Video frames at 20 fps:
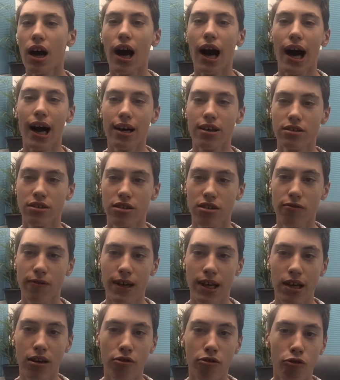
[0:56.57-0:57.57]
as
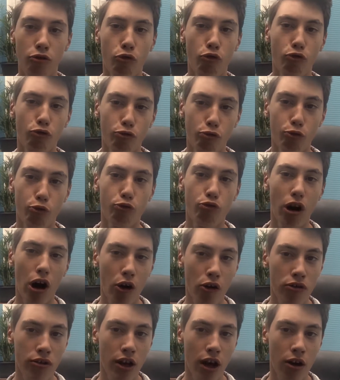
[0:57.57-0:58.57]
the
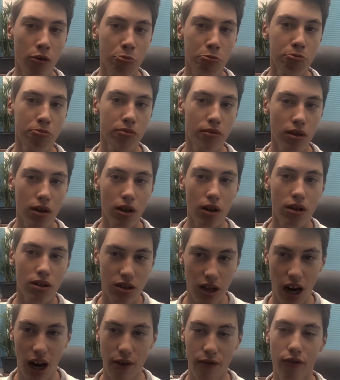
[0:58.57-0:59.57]
well-known
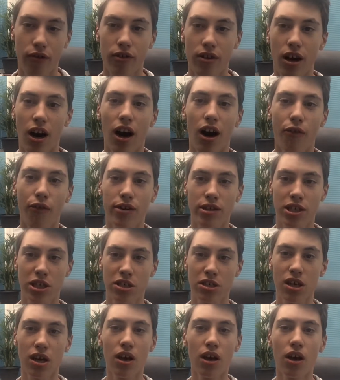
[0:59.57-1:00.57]
type of car, which
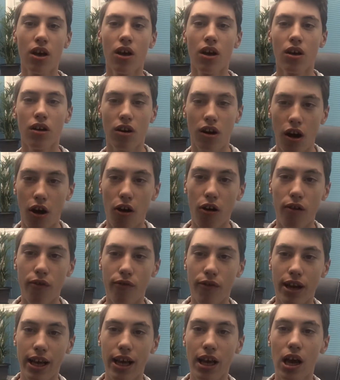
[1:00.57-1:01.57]
is
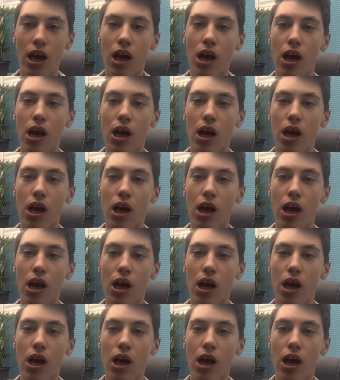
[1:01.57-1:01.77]
called the